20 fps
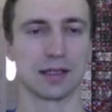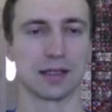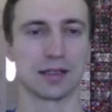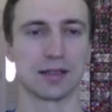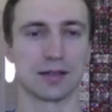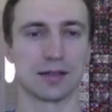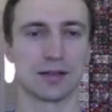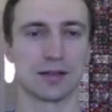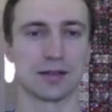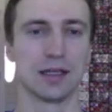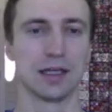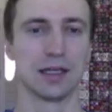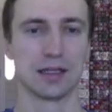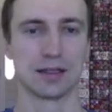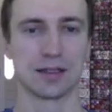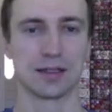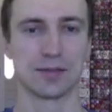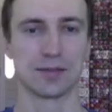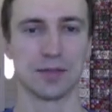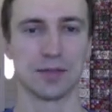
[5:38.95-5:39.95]
because the
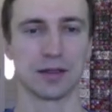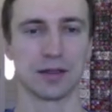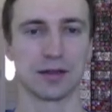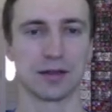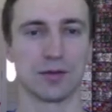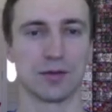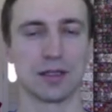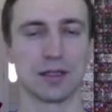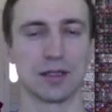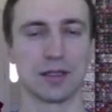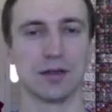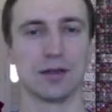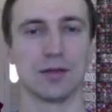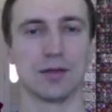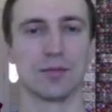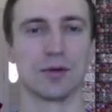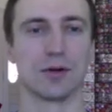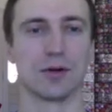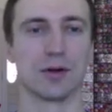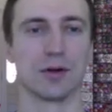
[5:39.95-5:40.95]
smaller the window, the
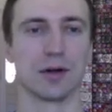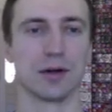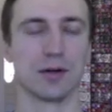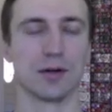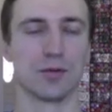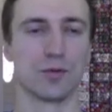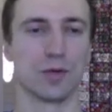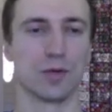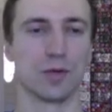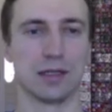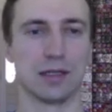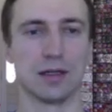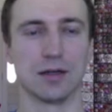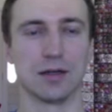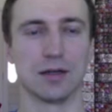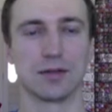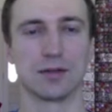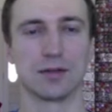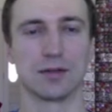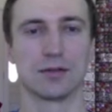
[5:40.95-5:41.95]
more
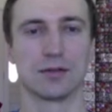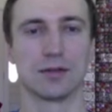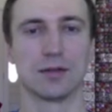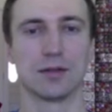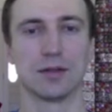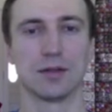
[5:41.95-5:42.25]
windows